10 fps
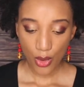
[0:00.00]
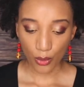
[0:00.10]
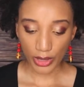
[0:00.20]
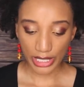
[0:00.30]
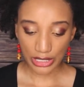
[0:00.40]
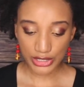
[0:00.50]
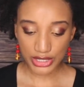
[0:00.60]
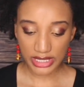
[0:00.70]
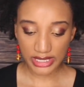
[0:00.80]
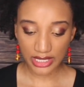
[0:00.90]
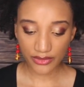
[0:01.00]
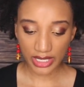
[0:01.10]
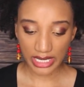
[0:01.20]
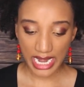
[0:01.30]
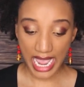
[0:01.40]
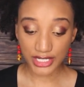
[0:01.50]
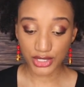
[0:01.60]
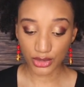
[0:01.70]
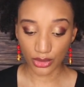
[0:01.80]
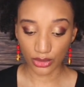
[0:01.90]
where she's giving
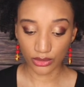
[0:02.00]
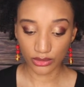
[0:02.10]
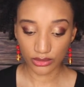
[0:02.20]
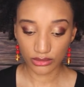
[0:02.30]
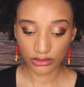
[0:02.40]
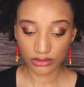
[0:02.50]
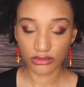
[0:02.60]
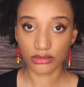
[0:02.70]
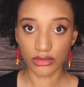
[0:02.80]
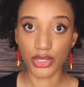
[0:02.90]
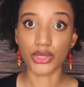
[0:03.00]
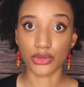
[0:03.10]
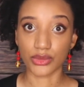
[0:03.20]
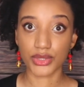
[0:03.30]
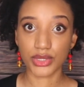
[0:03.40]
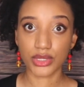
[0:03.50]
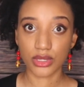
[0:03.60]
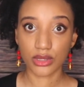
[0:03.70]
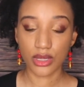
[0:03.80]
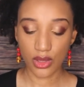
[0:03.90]
national
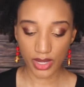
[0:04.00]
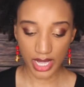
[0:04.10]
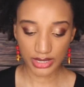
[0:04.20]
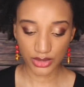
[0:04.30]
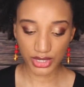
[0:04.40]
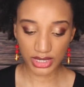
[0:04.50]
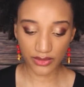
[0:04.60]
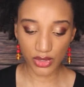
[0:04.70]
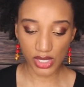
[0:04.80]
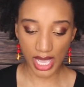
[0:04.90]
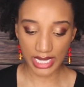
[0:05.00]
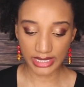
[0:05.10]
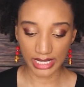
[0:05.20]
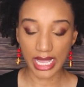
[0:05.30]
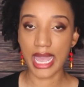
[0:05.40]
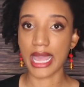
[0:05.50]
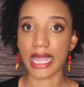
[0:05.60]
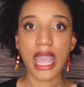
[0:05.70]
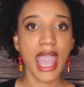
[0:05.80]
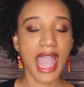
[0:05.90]
news. Okay, so she's giving you guys like,
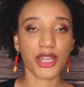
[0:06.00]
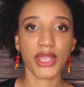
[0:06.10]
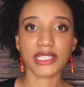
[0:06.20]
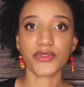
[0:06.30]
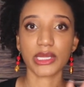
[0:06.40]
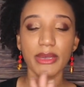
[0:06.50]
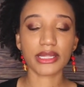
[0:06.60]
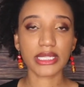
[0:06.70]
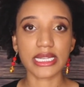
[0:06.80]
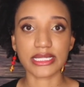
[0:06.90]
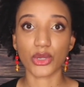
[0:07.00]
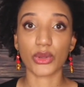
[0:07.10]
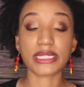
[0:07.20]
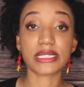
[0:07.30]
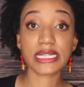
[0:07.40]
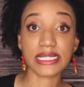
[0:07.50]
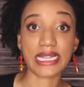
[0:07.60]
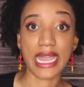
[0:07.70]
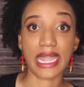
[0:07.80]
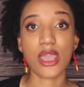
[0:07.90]
hey, how do you guys feel about this? Oh, it's this
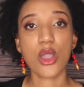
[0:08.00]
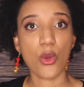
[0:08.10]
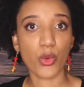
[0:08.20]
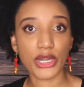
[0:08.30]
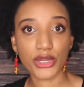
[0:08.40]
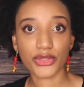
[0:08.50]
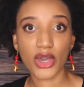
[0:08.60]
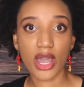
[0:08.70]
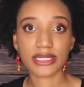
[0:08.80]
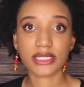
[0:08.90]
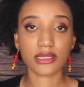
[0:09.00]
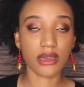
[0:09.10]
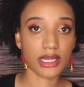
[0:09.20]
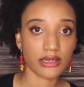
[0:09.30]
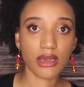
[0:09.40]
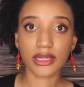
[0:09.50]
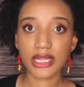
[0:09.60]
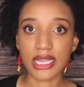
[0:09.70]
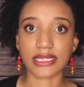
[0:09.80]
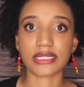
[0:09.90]
day. What are your thoughts on
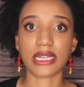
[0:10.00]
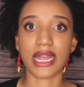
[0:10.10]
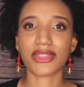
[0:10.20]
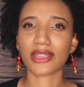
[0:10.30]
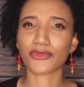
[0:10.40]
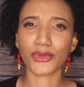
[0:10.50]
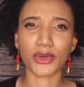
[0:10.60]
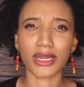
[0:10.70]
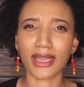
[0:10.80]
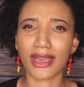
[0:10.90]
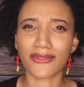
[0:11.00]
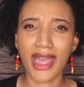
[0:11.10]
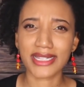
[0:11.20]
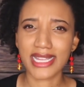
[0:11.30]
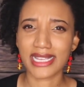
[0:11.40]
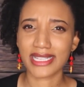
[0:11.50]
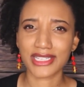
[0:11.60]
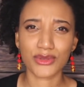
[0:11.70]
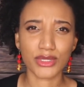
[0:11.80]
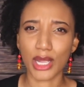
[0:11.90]
this? And I think for Valentine's Day,
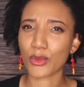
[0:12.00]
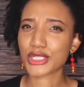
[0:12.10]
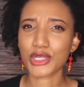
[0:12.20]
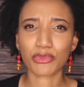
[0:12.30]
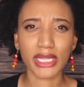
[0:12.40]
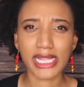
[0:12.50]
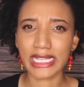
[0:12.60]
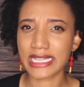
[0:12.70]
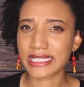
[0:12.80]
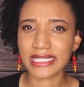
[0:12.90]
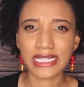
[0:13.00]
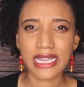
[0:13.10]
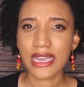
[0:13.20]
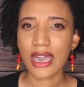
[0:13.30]
she was like, what's your playlist